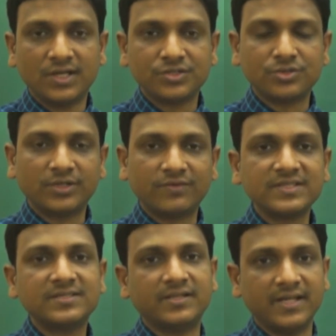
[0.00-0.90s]
So that
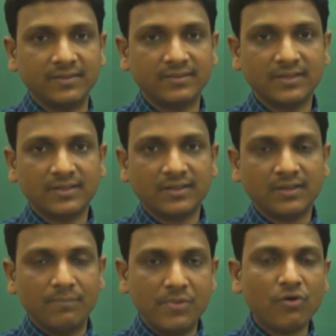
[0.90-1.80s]
was the thing.
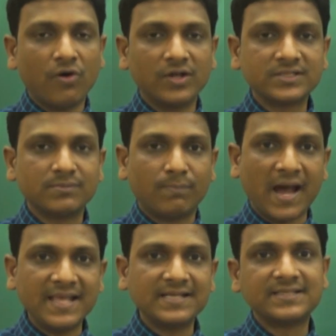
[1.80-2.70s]
Because
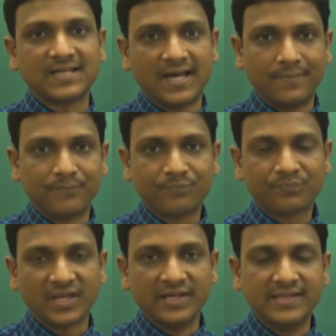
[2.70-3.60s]
by that time,
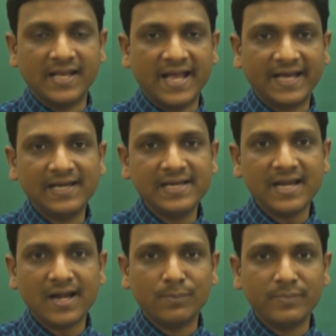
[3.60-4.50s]
in the
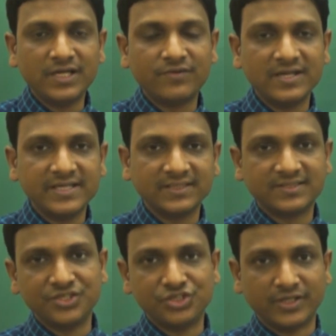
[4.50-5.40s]
early and mid twentieth
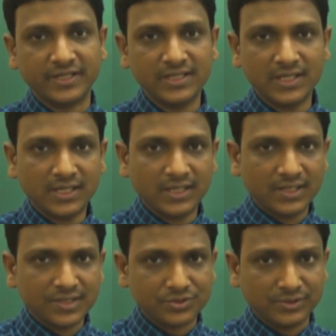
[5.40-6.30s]
century,
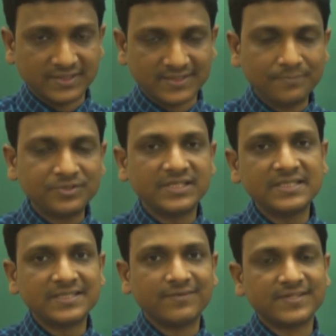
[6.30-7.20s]
so the
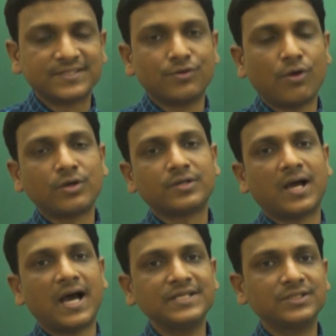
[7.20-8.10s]
substance, it was not
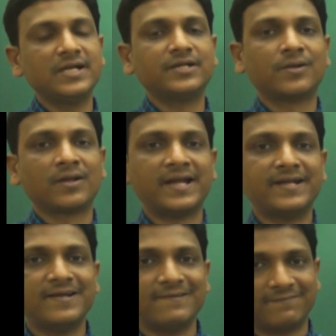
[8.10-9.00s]
isolated or
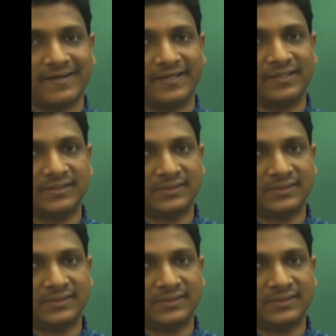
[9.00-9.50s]
identified.